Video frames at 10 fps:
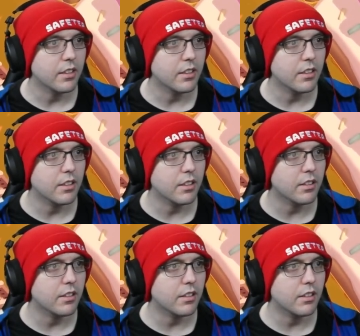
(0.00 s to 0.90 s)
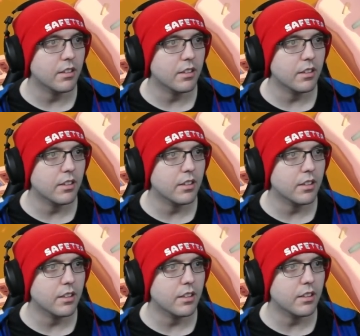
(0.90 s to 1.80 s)

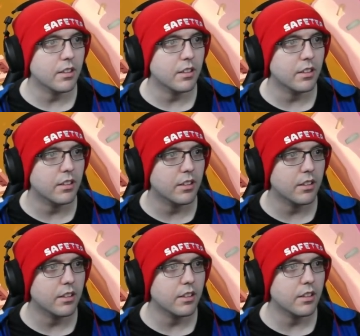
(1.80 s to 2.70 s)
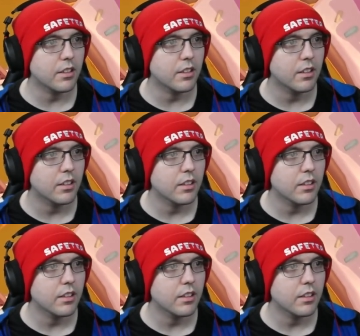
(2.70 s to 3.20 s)
(silence)